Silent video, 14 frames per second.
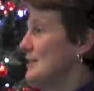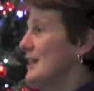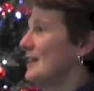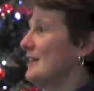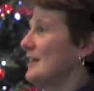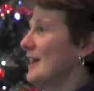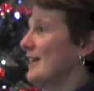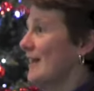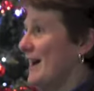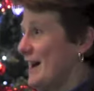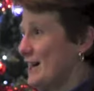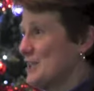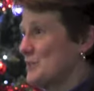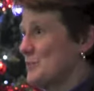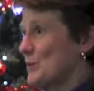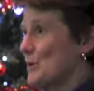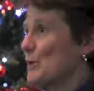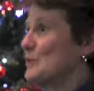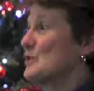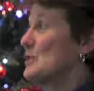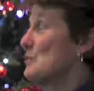taking on the
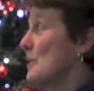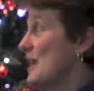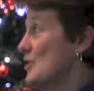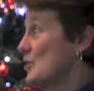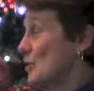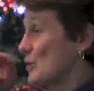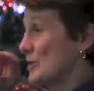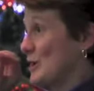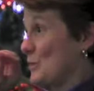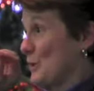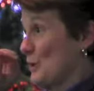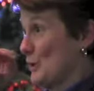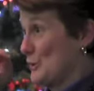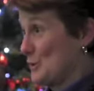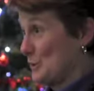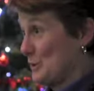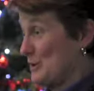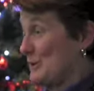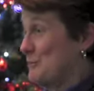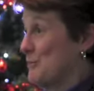hospitals to make sure that workers were